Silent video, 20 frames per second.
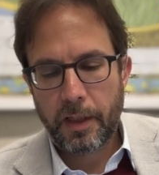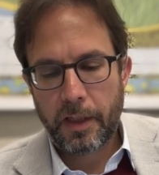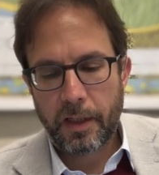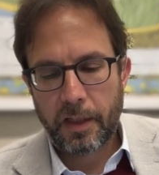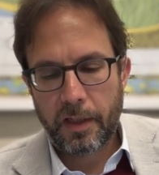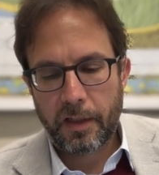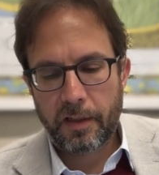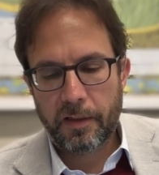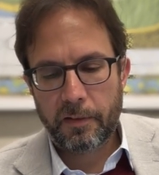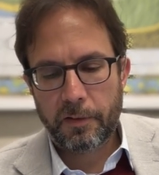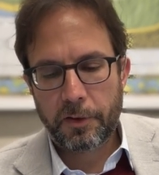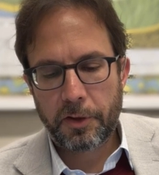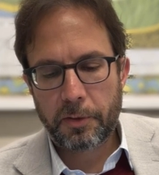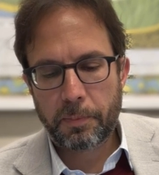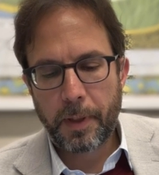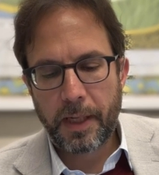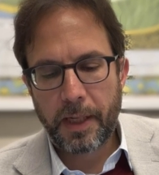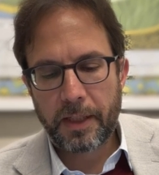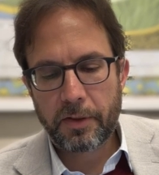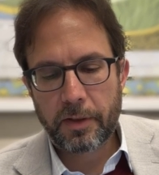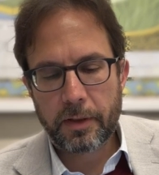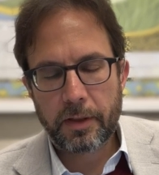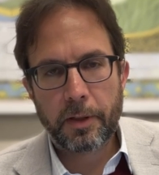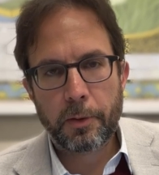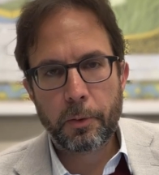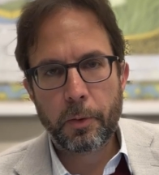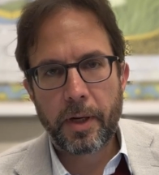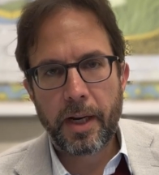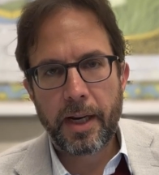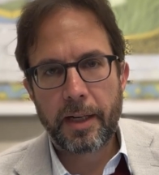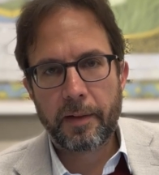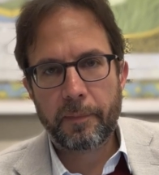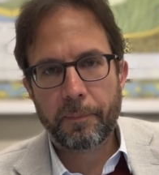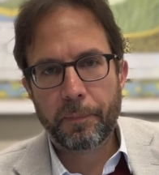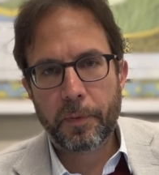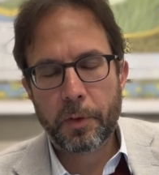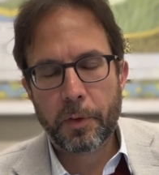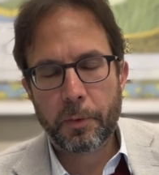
uh, just basically create,